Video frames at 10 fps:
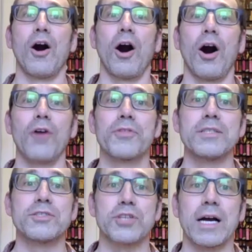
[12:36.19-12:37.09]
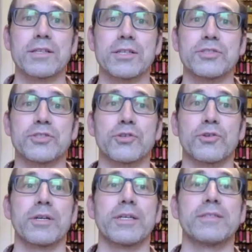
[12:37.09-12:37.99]
all these childhood
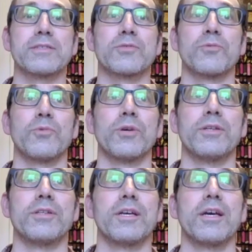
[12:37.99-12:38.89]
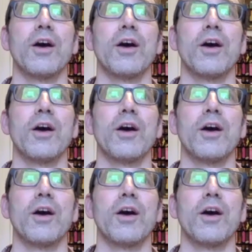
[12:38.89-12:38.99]
stories would